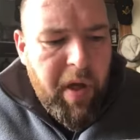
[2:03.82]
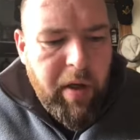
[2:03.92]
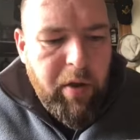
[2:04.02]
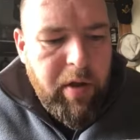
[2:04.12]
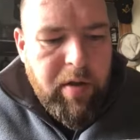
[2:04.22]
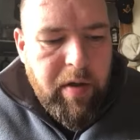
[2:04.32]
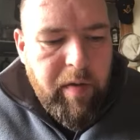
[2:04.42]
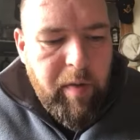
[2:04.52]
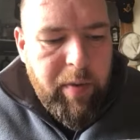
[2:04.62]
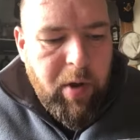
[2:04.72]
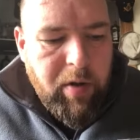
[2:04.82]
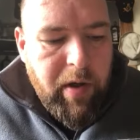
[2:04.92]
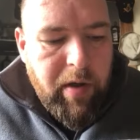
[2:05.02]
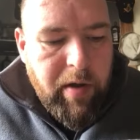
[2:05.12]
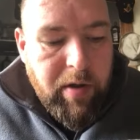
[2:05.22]
I could easily vape that all
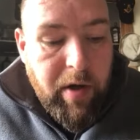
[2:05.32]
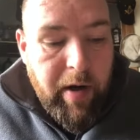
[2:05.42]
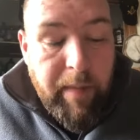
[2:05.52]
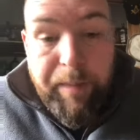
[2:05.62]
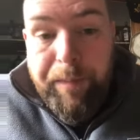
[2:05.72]
day. It's great.